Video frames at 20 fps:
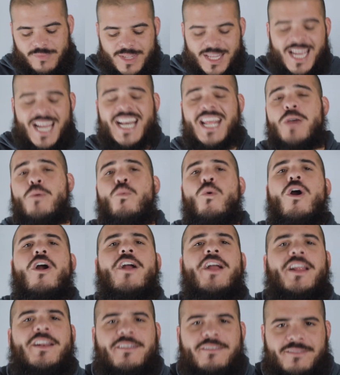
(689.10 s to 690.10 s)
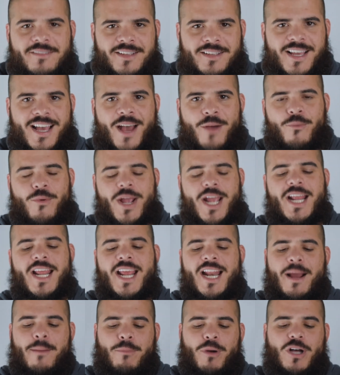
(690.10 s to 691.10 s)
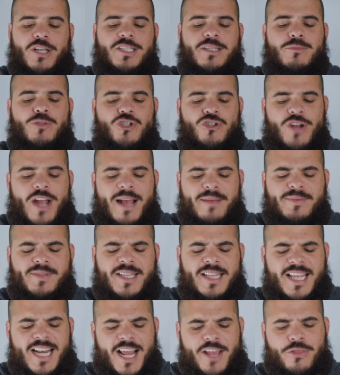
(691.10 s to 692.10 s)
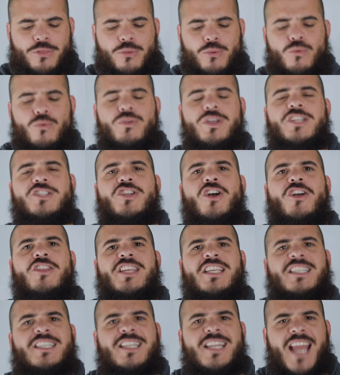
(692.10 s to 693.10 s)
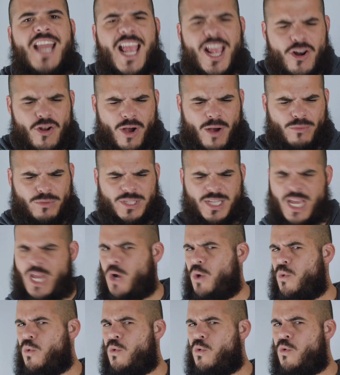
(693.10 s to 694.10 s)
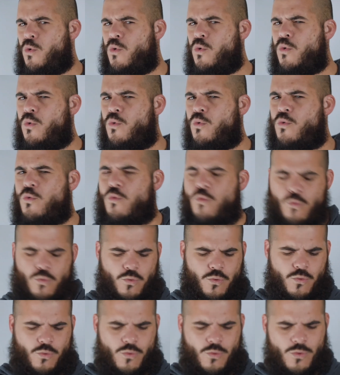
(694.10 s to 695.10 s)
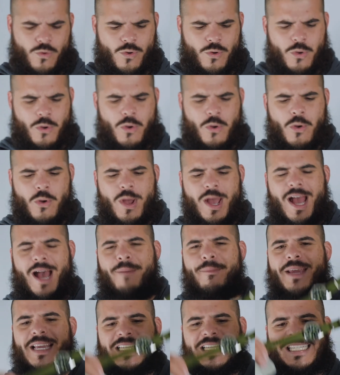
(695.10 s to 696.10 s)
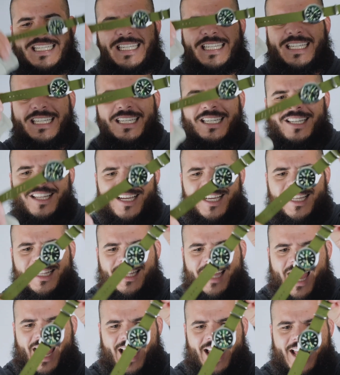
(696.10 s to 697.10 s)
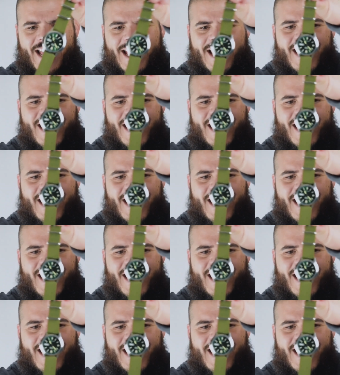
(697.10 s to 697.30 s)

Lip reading: I didn't wear it. I went and I bought some straps, and then I threw this on this NATO. I was like, ooh. I mean, just look at that.